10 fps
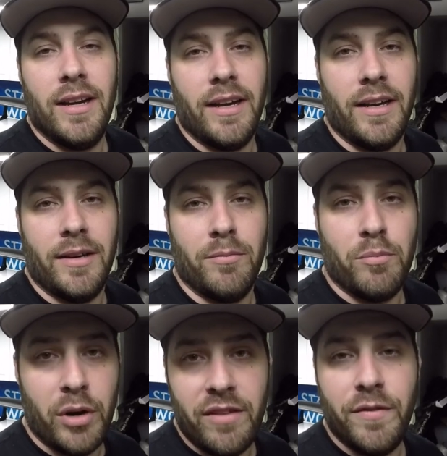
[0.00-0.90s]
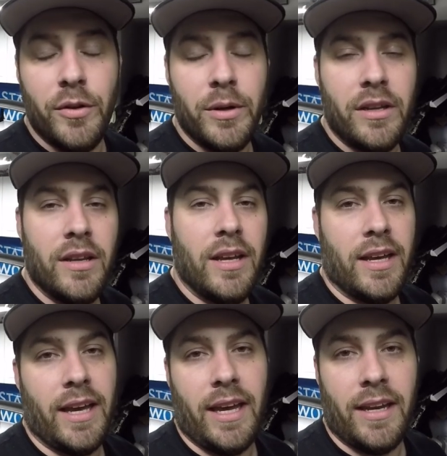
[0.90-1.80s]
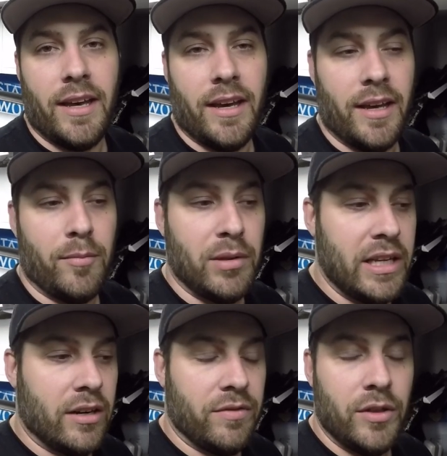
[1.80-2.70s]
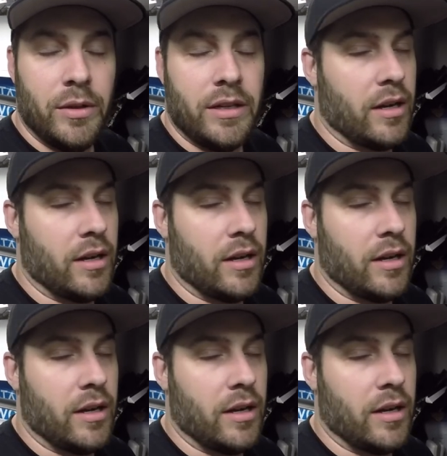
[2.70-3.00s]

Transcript: um, brake fluid and uh, blinker fluid.